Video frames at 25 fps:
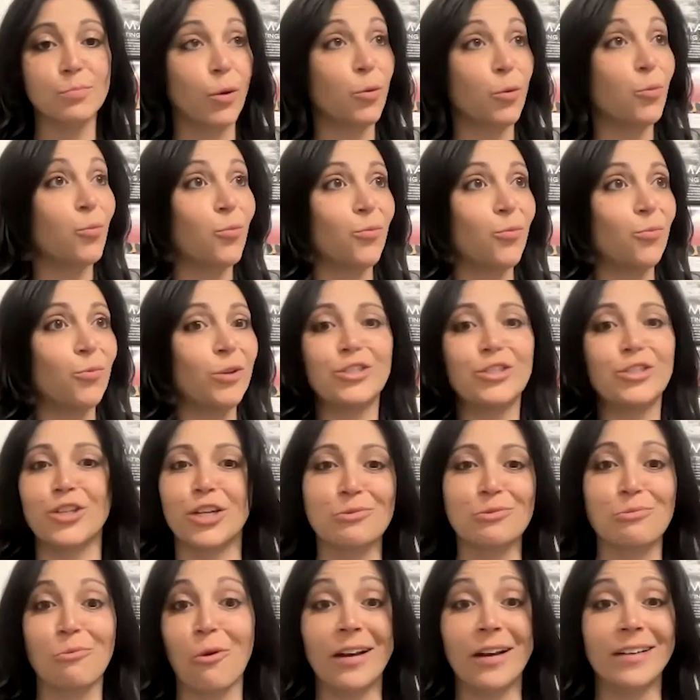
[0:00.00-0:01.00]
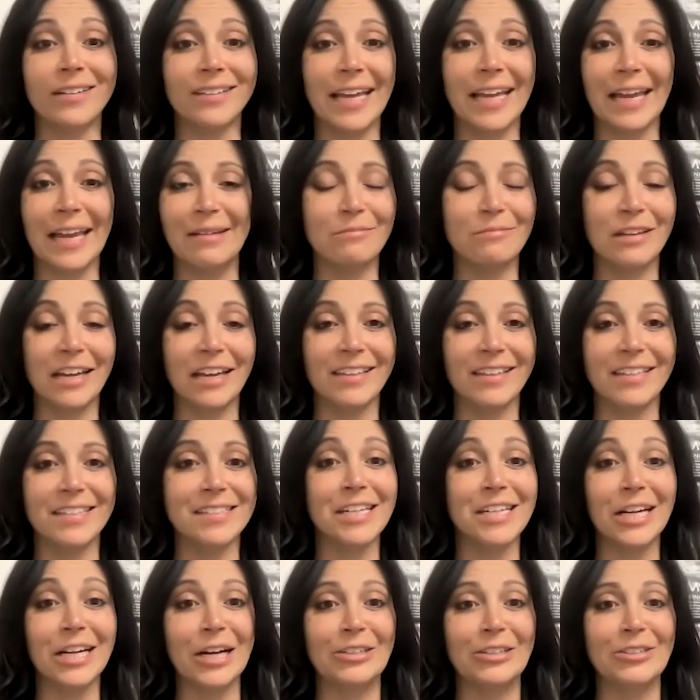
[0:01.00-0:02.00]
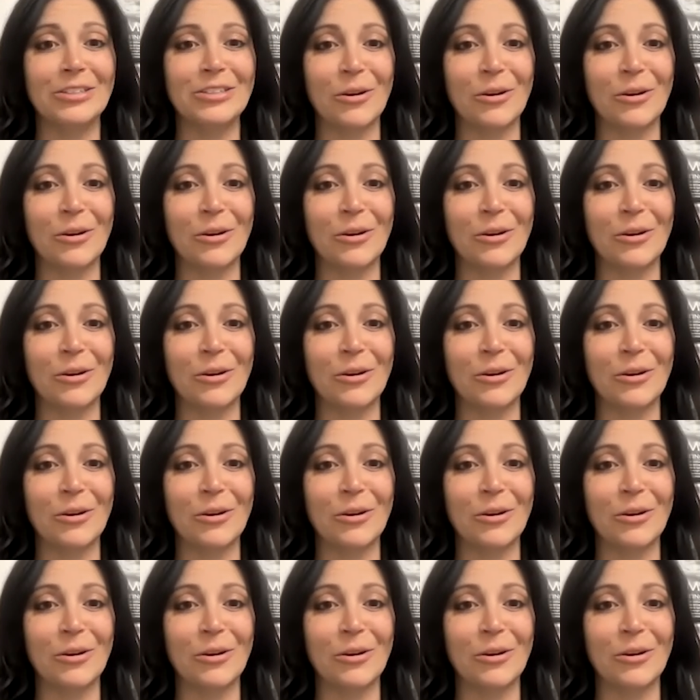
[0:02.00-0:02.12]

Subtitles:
but we just won game day this year.